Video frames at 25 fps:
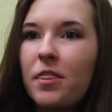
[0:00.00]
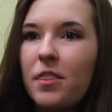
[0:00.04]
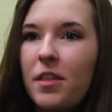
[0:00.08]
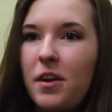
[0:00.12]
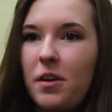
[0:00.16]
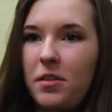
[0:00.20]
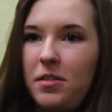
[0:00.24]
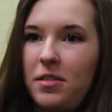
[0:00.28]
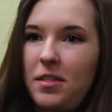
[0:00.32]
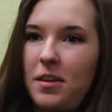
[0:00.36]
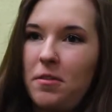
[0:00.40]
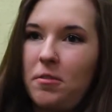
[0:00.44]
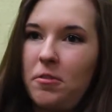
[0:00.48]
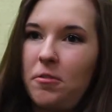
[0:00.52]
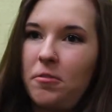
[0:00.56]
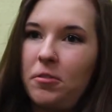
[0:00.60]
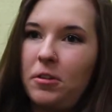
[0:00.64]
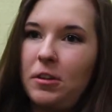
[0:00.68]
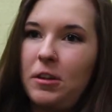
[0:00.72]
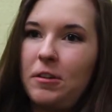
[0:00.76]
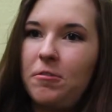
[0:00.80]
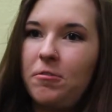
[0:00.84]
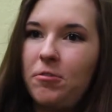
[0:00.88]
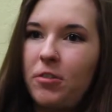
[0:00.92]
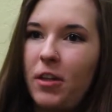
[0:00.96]
that they were
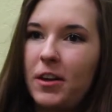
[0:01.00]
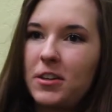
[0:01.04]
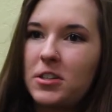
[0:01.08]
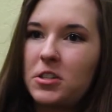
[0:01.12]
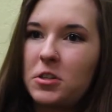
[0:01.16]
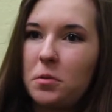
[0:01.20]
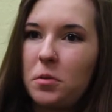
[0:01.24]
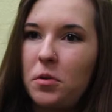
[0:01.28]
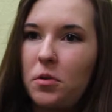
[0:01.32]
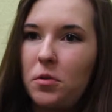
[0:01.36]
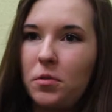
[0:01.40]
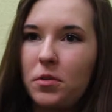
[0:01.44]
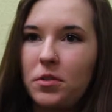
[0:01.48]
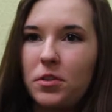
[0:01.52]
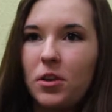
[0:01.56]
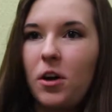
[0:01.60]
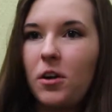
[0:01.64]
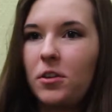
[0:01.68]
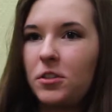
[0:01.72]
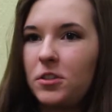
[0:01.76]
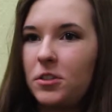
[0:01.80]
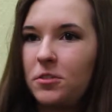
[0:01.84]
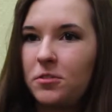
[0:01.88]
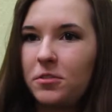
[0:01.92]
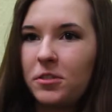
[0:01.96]
really flexible with
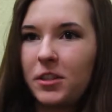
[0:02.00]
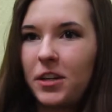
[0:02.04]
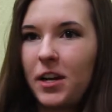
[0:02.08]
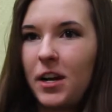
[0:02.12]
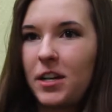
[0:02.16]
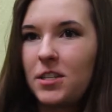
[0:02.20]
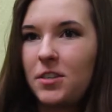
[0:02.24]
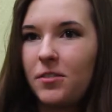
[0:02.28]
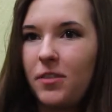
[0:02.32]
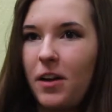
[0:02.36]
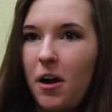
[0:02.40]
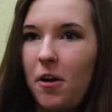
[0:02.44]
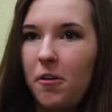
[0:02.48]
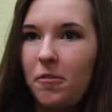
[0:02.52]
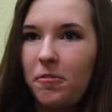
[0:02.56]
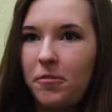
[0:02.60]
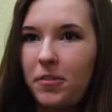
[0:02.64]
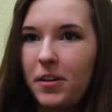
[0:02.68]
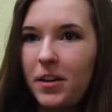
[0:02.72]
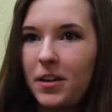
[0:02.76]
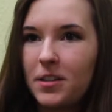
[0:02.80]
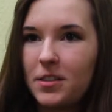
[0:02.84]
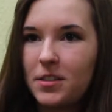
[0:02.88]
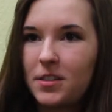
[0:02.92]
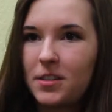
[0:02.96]
all different kinds of
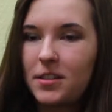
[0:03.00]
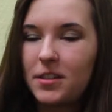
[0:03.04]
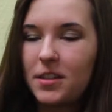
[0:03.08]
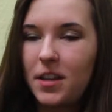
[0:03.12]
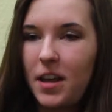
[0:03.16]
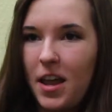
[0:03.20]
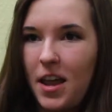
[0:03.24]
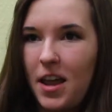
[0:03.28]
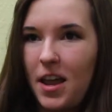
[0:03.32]
outfits